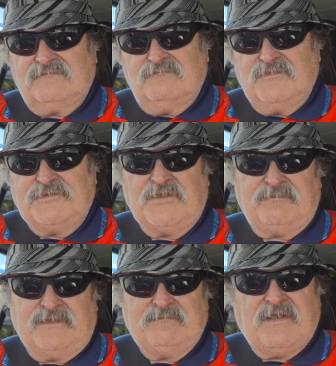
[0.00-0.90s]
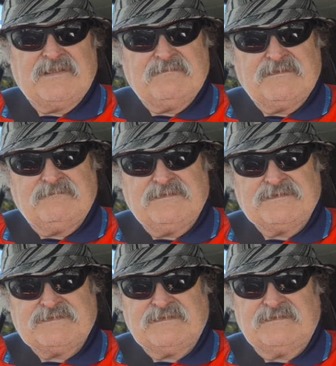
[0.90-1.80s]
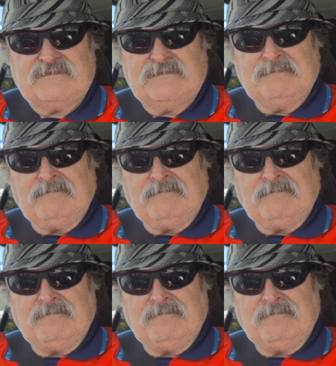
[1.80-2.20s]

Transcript: monopoly by the BBC,